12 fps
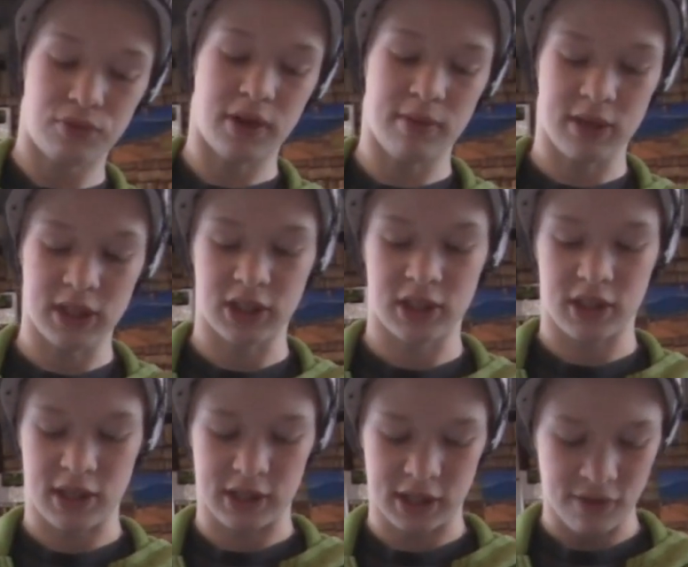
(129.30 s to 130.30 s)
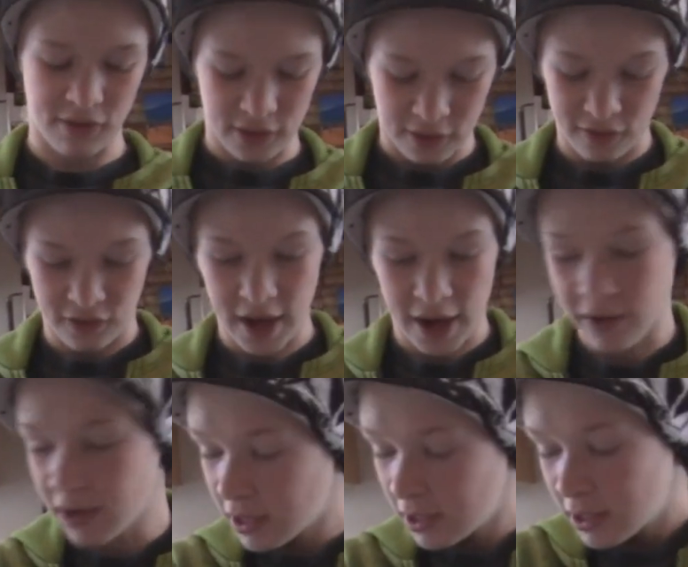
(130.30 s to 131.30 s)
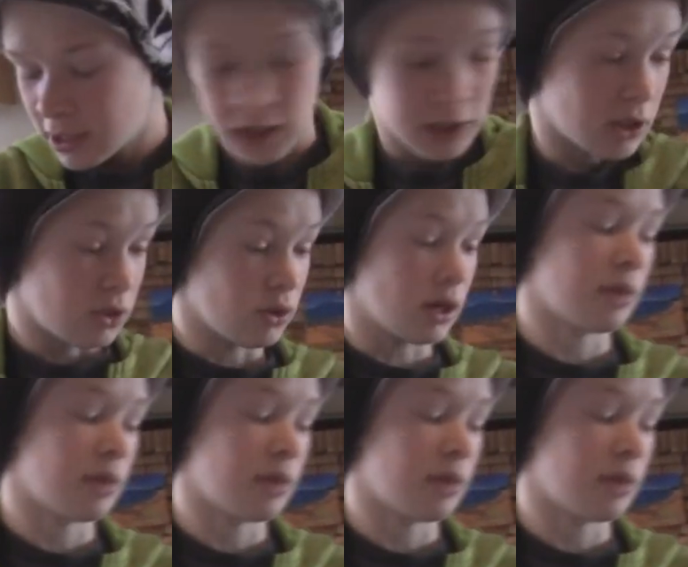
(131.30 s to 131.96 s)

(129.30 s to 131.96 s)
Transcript: pretty much that's it for the flour. That's 2